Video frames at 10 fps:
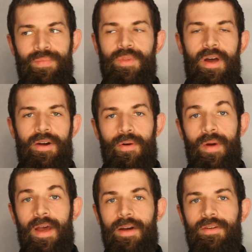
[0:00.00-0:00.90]
not
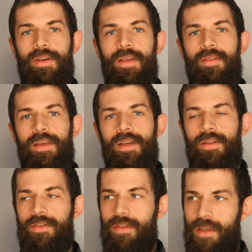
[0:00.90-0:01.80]
correct, and that
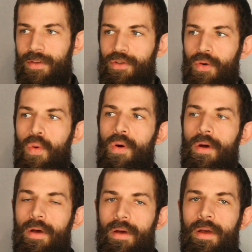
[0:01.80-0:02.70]
instead the
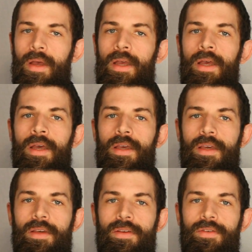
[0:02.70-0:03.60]
Torah
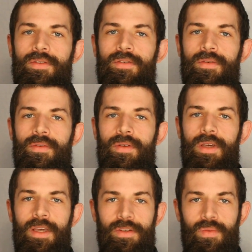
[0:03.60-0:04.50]
is
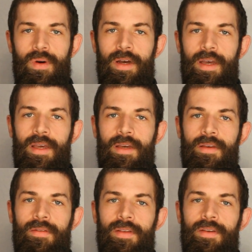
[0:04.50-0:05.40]
his way,
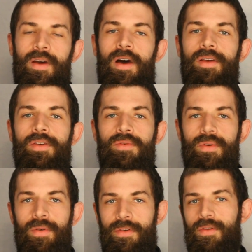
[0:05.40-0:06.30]
that the God of
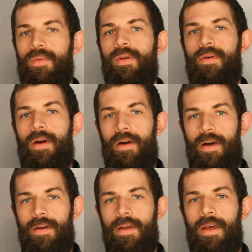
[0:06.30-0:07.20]
Israel is the real
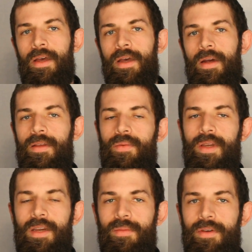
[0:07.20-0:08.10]
God, and that we
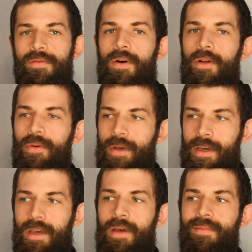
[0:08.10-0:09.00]
need to be following
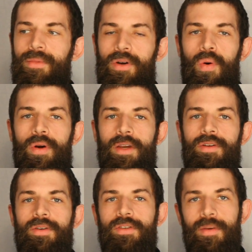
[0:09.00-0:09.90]
him according
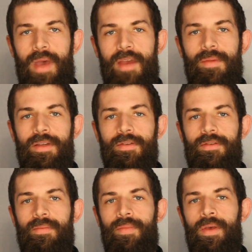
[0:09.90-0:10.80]
to his
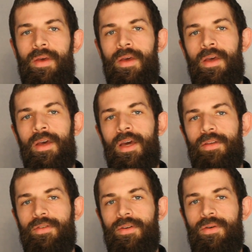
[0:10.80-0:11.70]
commandments.
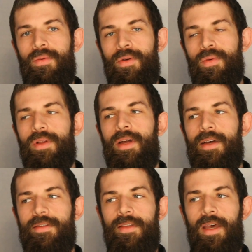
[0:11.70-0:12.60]
And so we
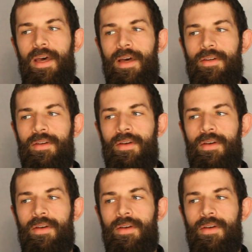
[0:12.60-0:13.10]
realized that,